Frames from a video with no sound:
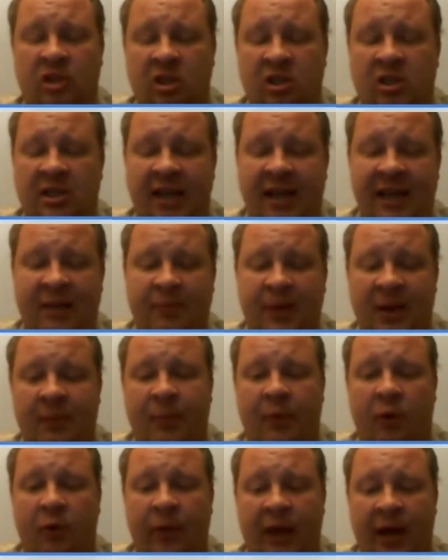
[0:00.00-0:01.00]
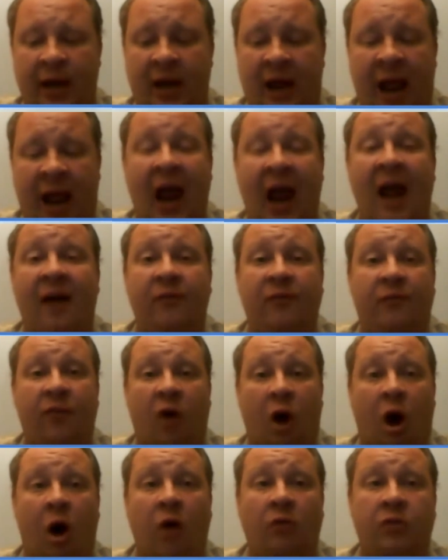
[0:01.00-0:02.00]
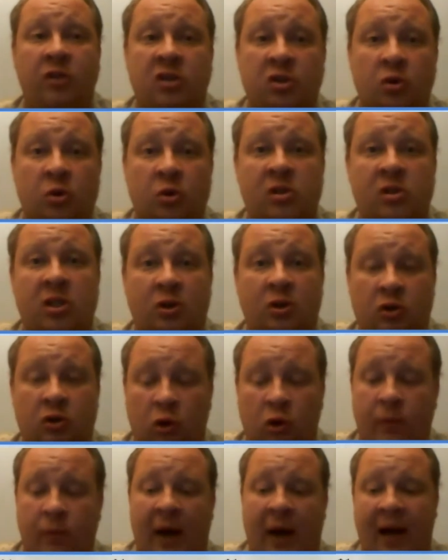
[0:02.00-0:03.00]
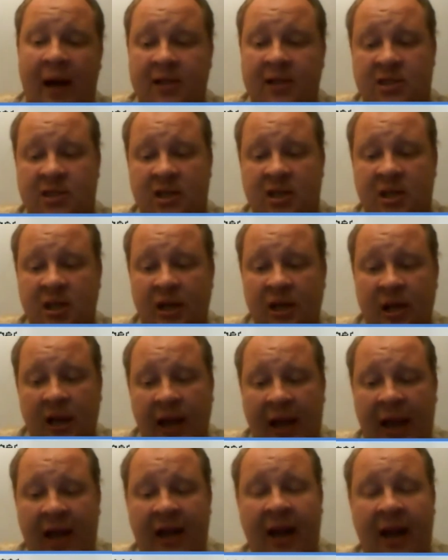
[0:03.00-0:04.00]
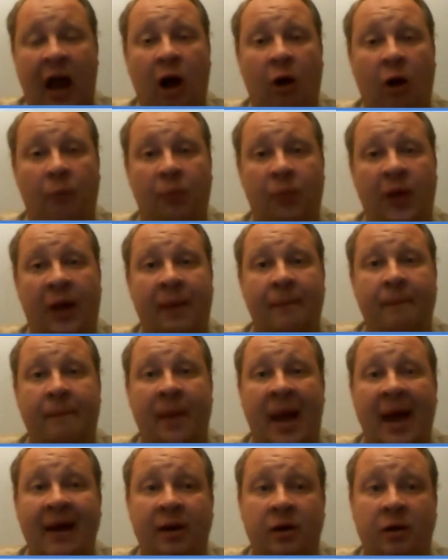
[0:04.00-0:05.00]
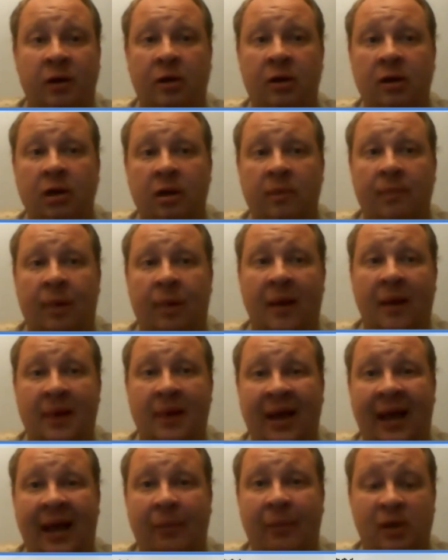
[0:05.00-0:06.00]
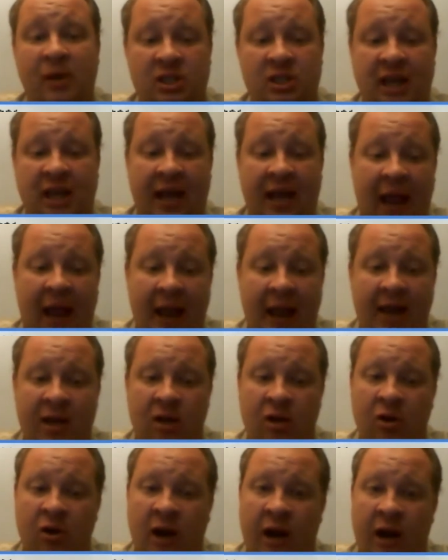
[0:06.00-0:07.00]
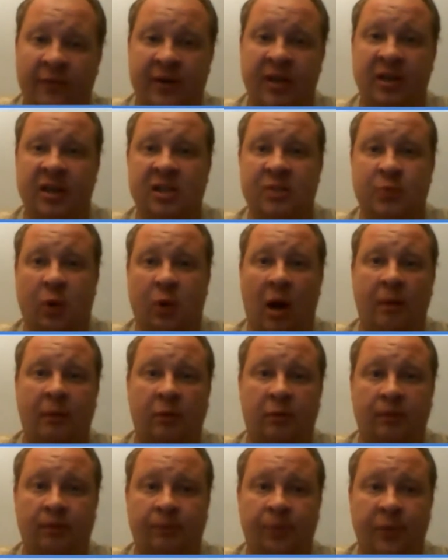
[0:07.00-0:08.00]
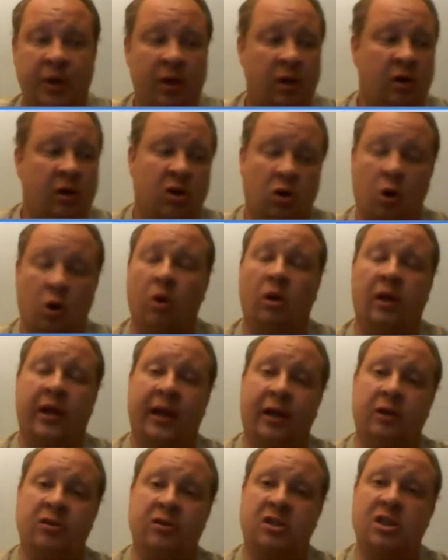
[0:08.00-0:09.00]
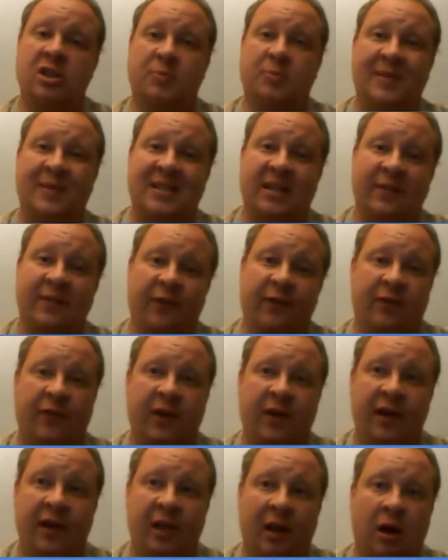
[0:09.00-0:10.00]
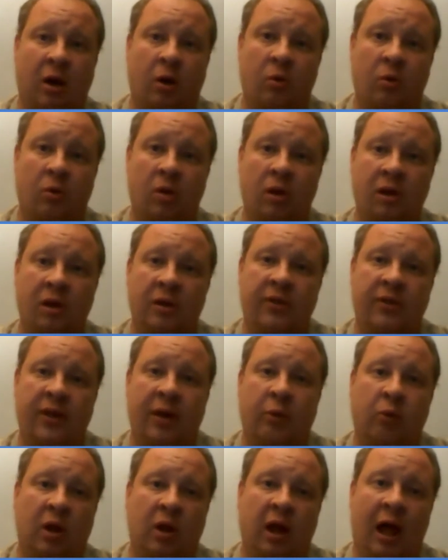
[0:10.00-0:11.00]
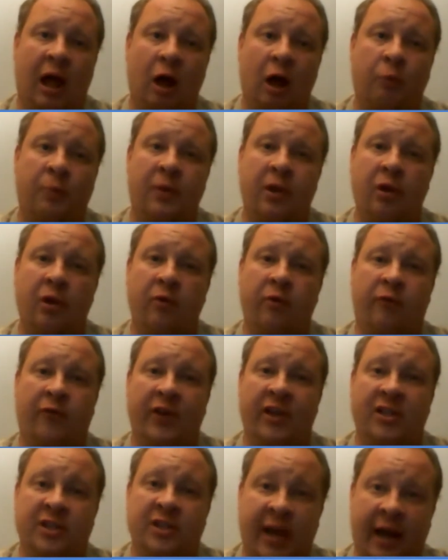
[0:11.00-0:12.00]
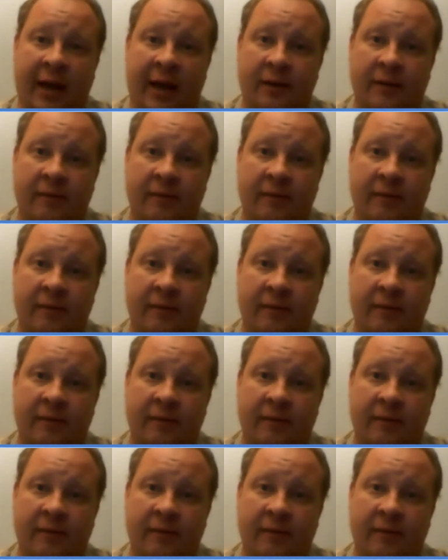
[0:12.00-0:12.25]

take people that have all the tools in their toolbox and help them better by being able to say, hey, you're having this problem? Cool, here's the specific video that will help you fix that.